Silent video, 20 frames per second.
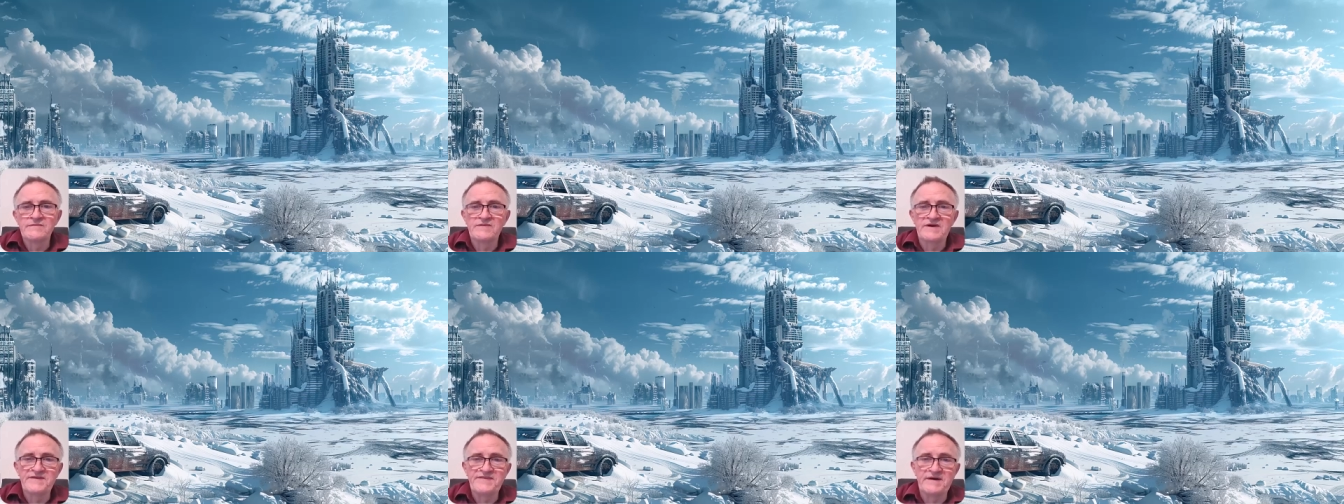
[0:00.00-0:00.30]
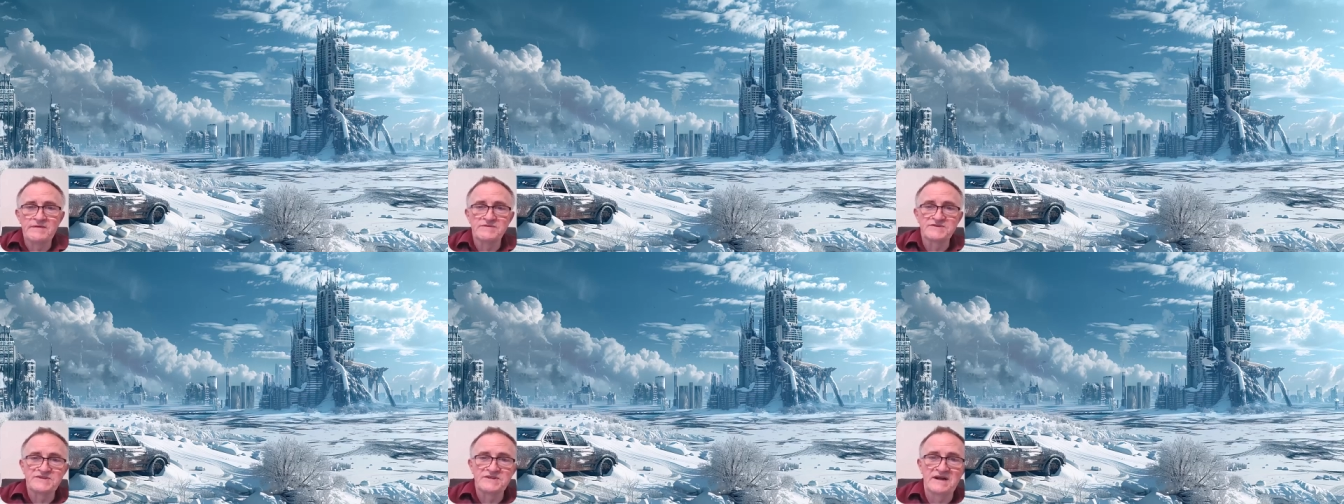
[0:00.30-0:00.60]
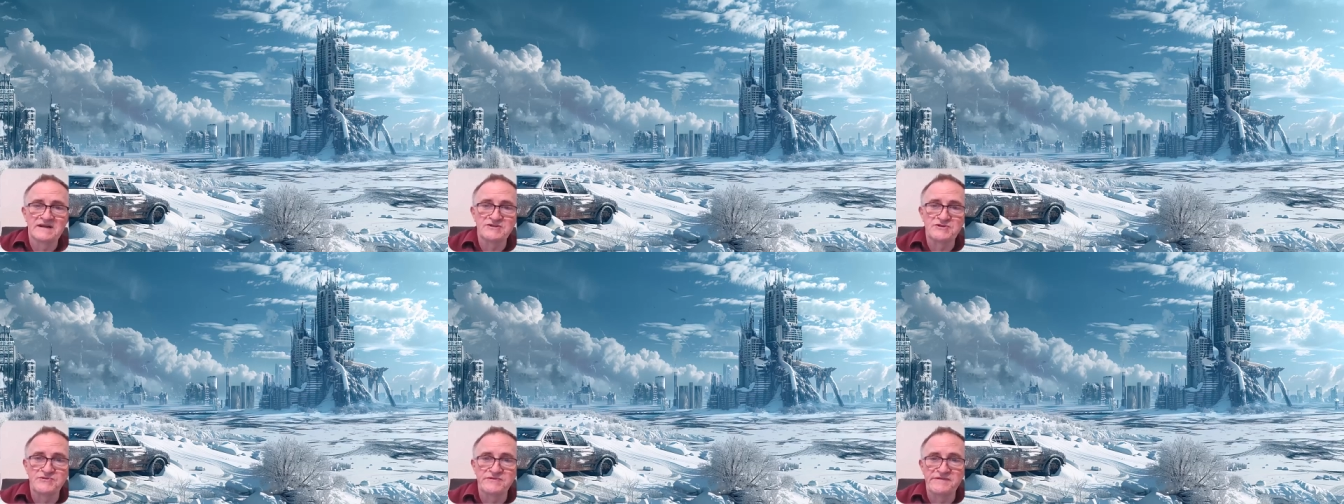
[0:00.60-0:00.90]
While that was
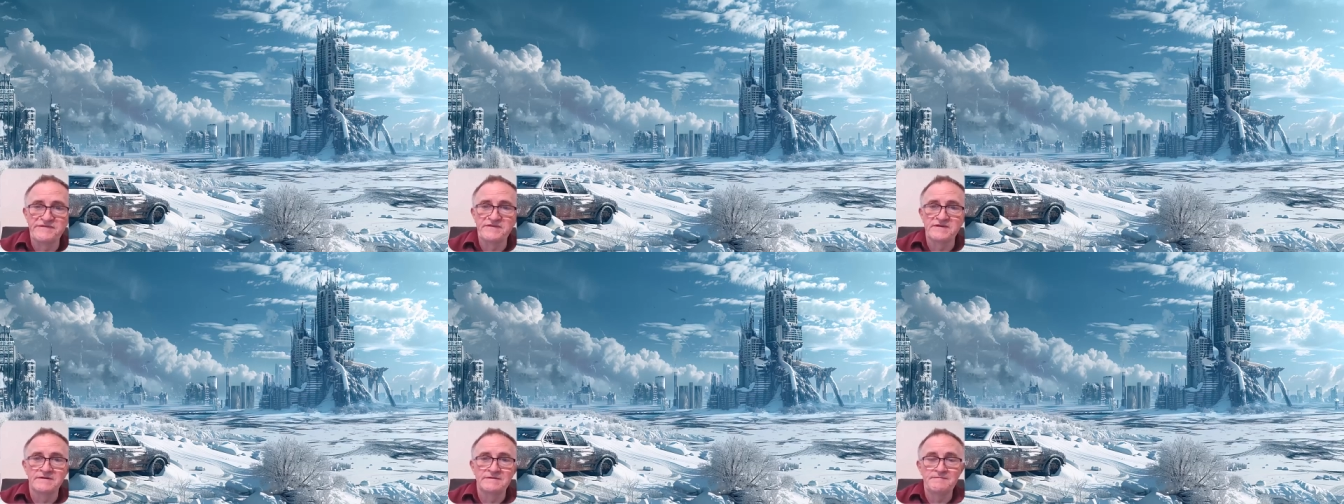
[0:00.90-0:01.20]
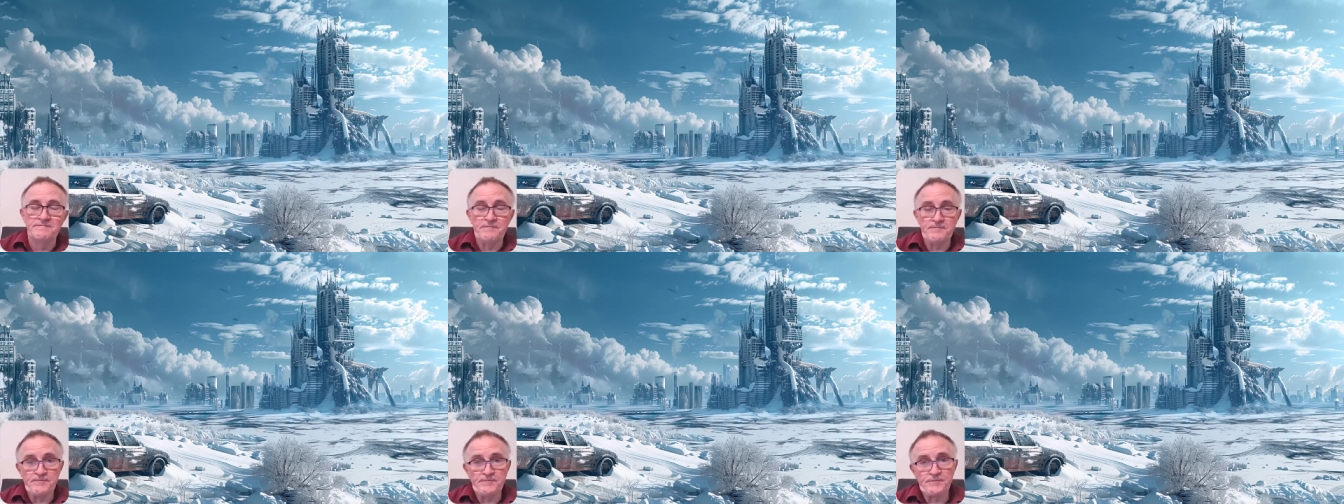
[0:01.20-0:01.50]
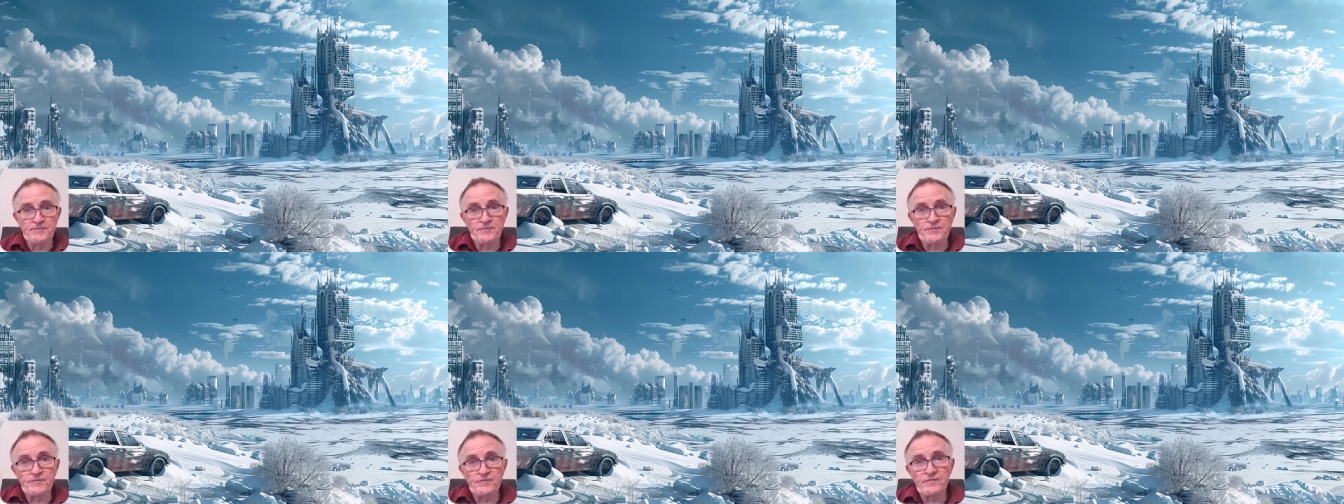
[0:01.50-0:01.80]
not trivial,
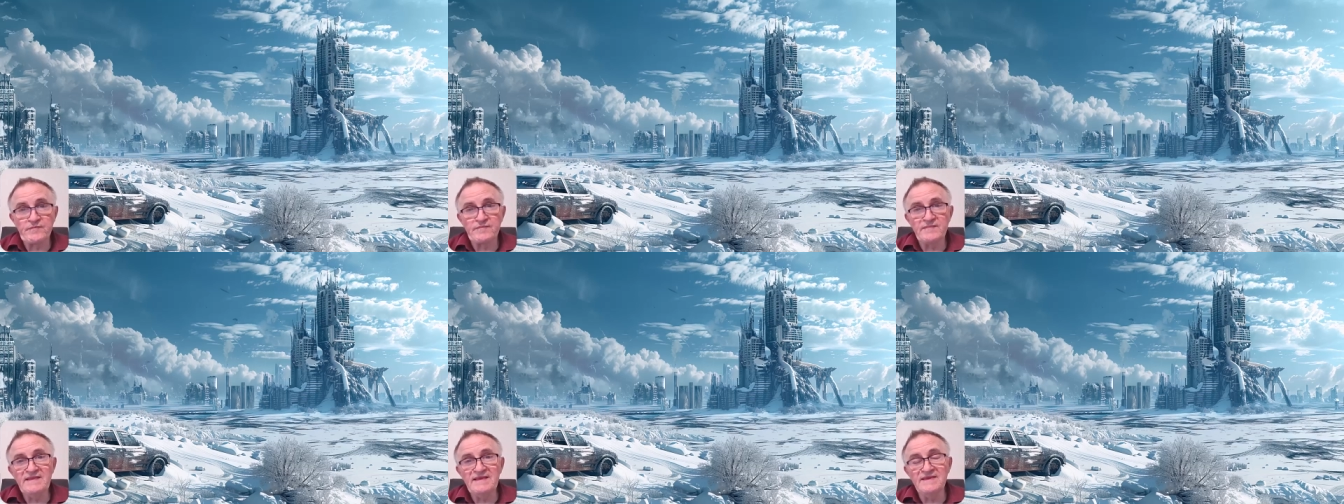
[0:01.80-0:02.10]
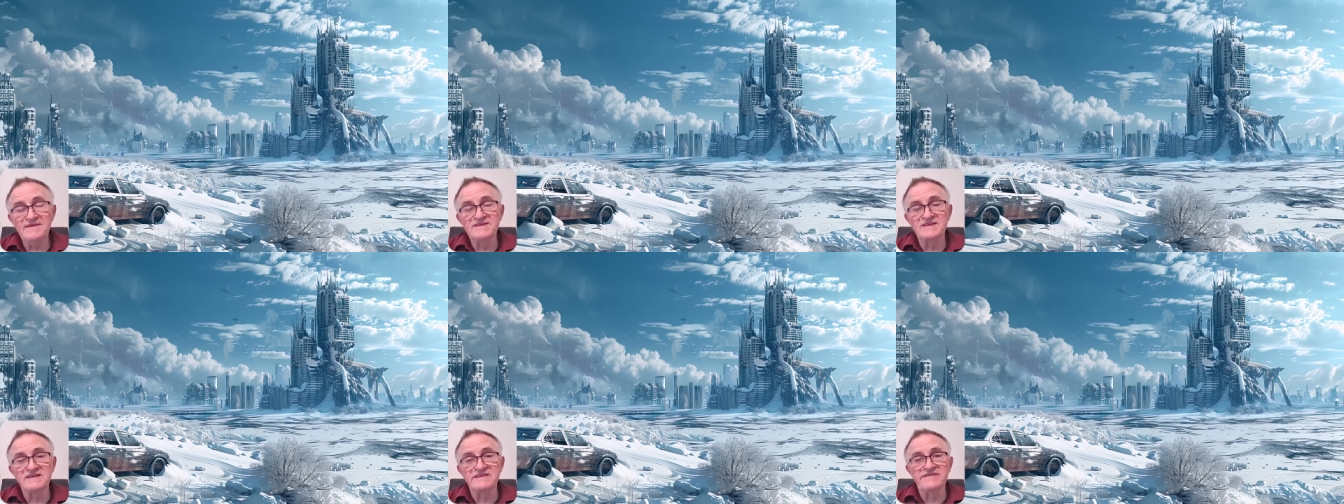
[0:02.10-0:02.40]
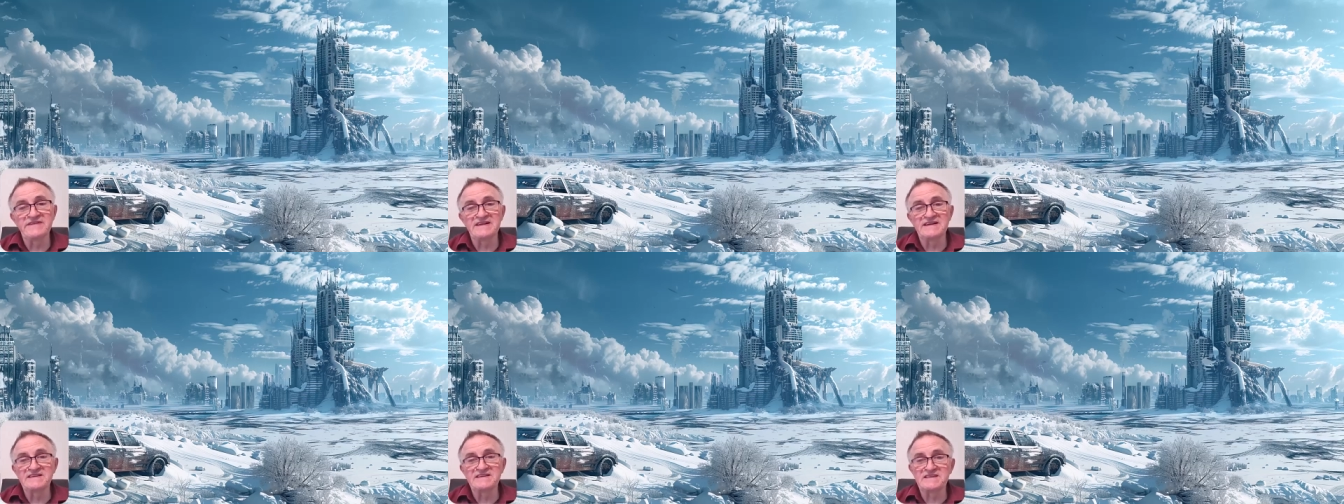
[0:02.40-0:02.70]

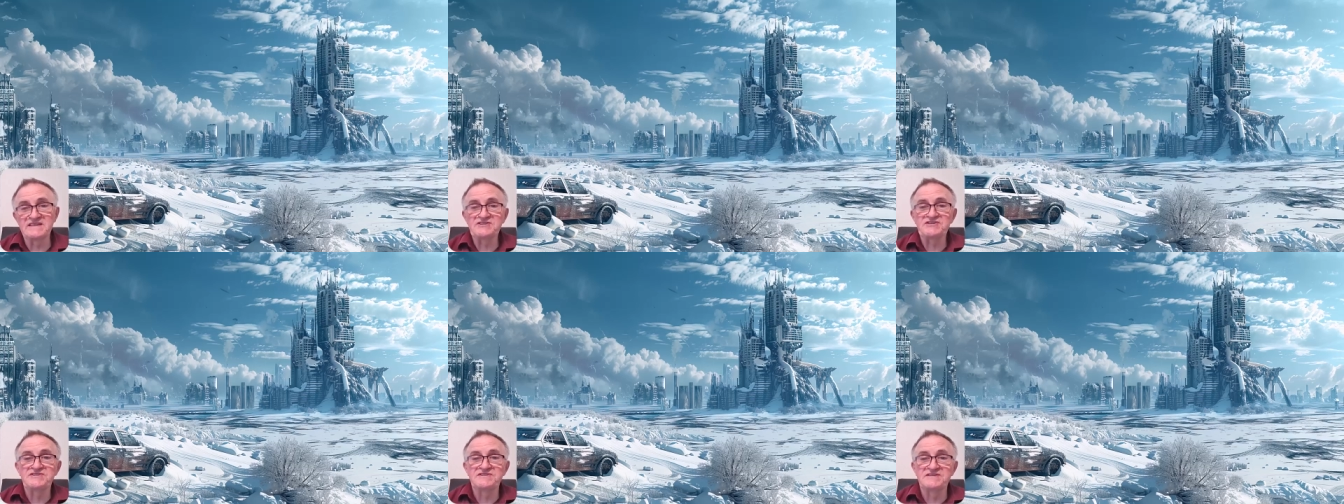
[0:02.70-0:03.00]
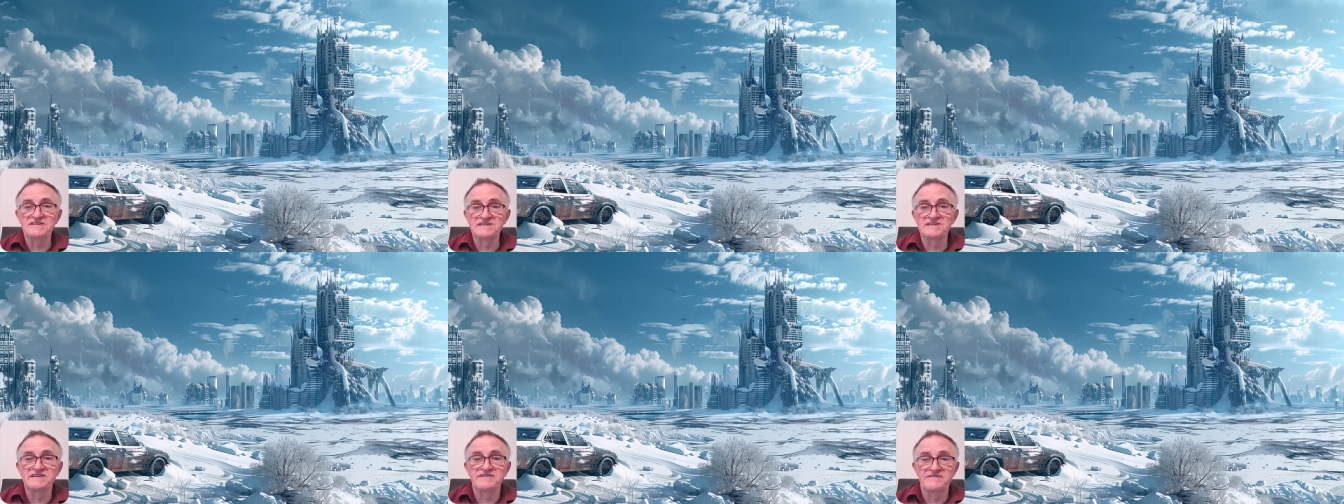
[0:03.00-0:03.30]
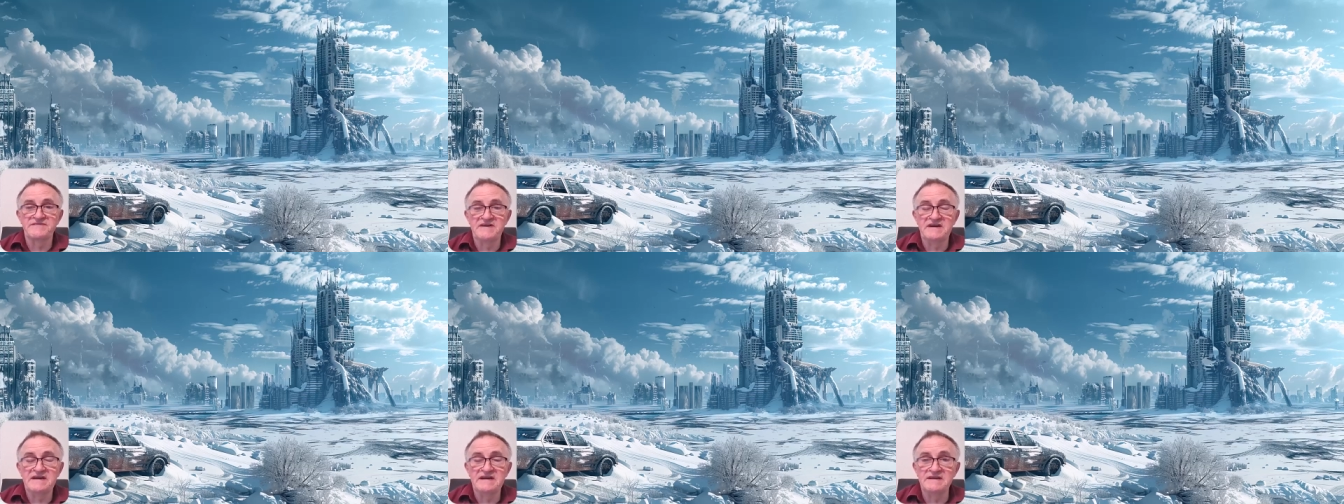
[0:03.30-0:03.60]
civilization did
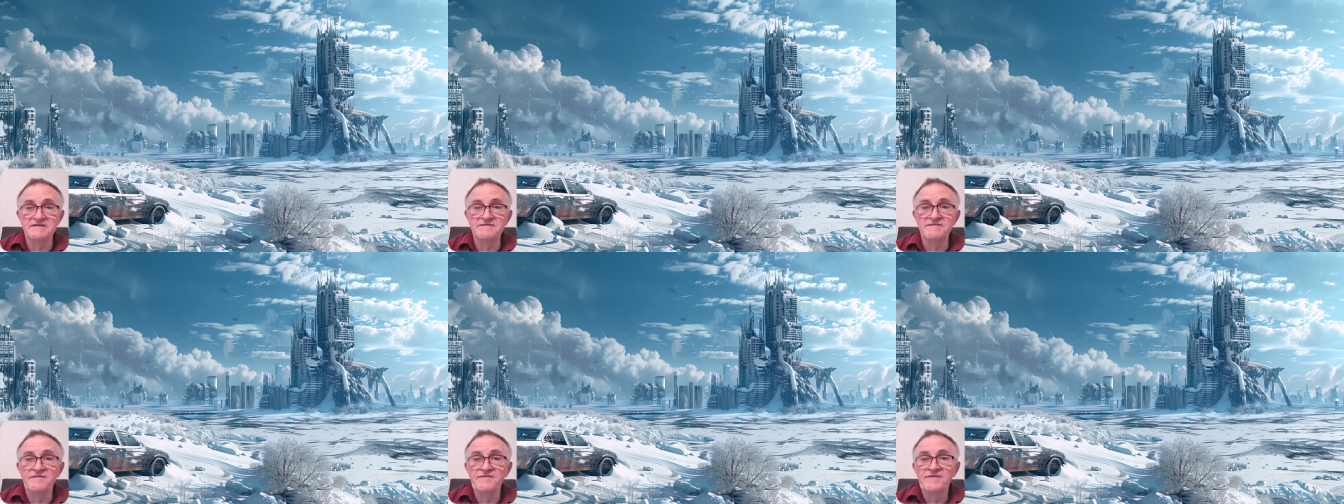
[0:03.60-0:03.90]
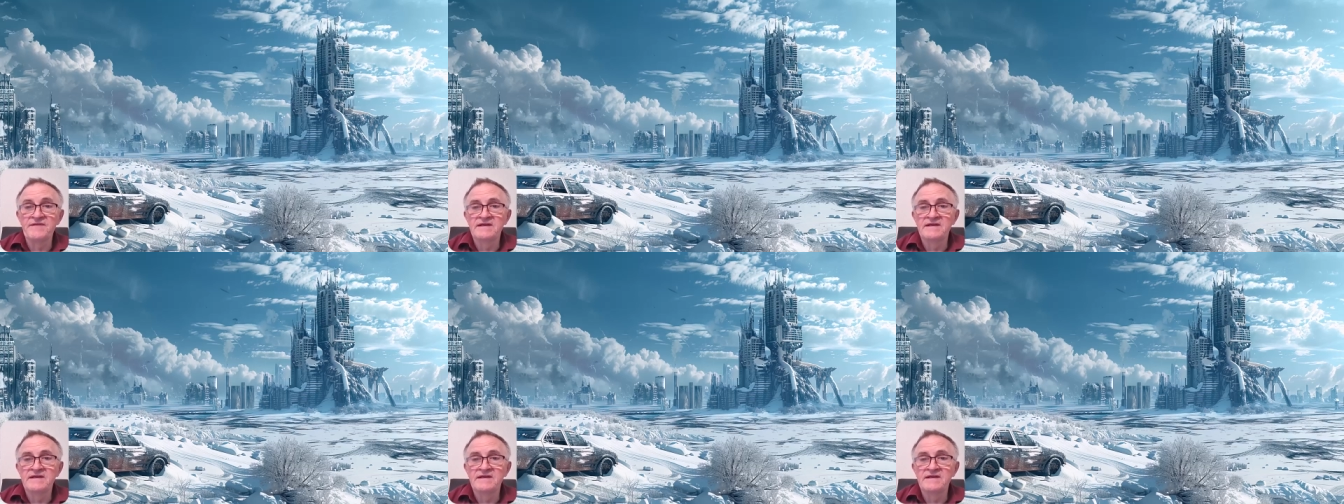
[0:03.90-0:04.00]
survive,